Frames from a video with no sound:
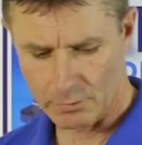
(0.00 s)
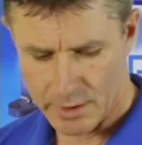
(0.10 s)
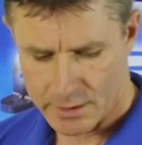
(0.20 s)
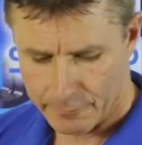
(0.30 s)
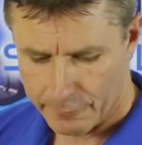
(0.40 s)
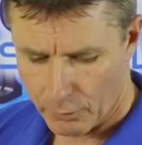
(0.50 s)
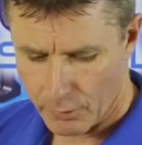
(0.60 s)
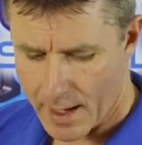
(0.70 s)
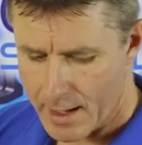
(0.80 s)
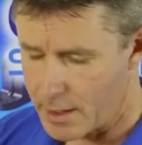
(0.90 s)
The reason
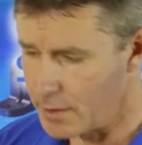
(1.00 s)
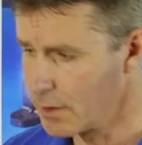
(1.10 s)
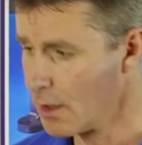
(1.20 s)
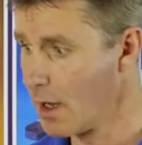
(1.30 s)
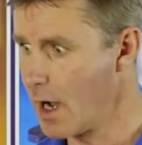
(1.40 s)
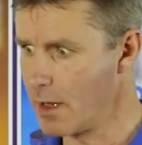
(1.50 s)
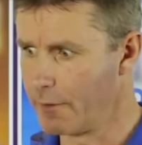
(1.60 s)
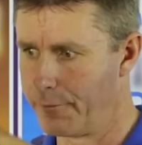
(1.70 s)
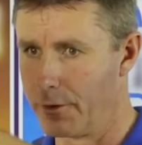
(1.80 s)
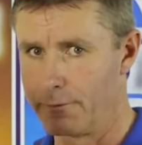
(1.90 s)
for that is at
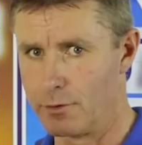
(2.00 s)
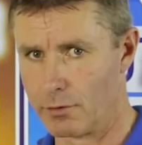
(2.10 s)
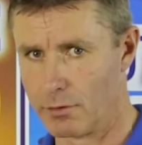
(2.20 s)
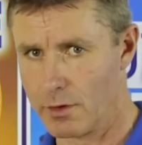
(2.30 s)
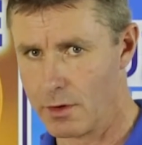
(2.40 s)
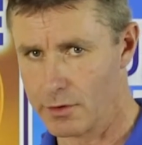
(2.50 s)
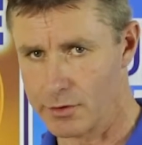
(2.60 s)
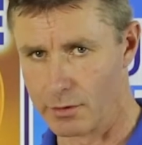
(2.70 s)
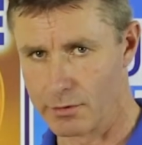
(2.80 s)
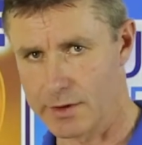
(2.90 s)
the foot of your
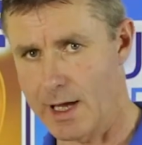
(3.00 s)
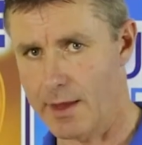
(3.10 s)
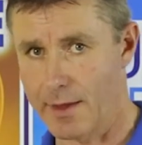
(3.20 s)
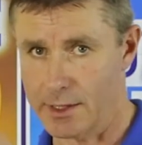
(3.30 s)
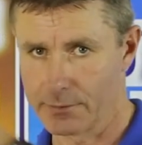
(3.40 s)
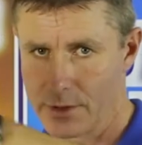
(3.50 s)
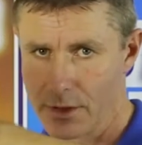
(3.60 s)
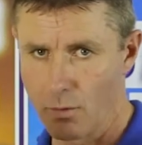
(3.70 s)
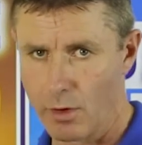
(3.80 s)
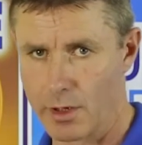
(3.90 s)
soil stack, that's where
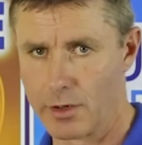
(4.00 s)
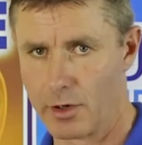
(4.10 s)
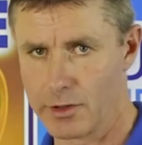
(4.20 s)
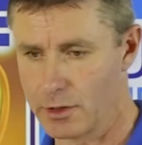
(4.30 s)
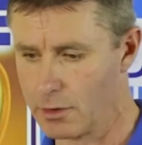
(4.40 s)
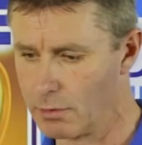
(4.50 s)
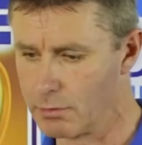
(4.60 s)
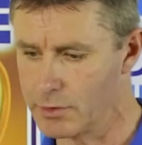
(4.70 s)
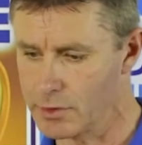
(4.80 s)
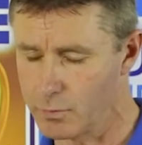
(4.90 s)
you want a nice
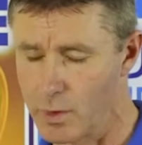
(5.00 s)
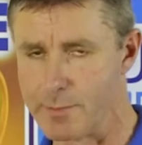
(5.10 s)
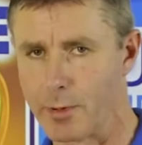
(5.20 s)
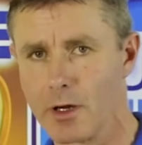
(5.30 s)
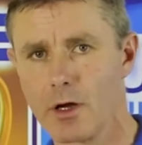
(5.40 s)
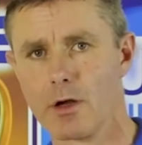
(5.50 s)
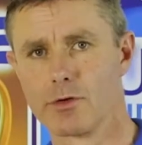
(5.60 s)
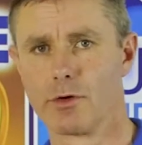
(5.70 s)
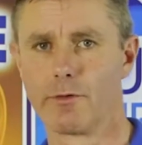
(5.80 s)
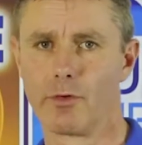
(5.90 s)
long sweep
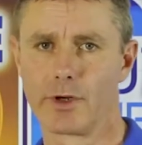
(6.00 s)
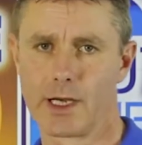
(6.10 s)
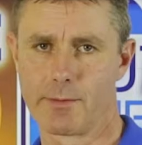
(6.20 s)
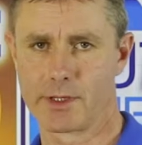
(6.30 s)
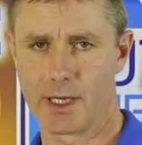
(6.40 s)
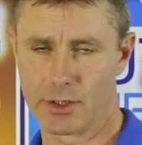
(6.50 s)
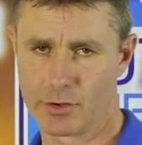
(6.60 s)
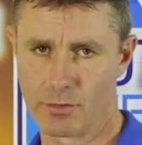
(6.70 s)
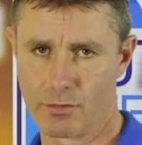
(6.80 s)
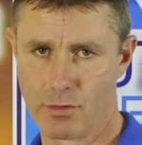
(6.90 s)
to avoid any
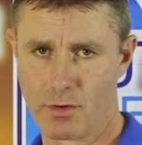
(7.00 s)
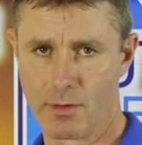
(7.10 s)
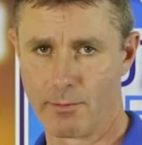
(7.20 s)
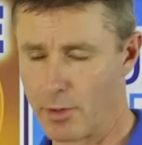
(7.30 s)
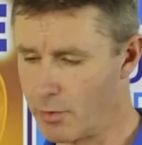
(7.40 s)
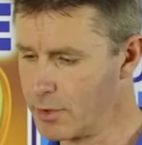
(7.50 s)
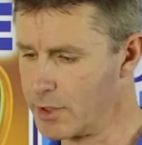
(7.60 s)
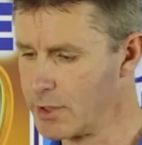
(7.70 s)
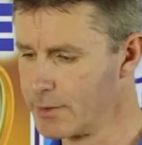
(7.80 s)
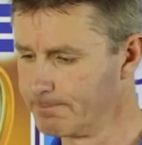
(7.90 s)
potential
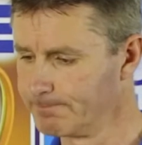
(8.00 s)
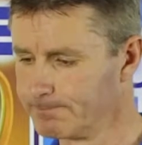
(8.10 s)
blockages.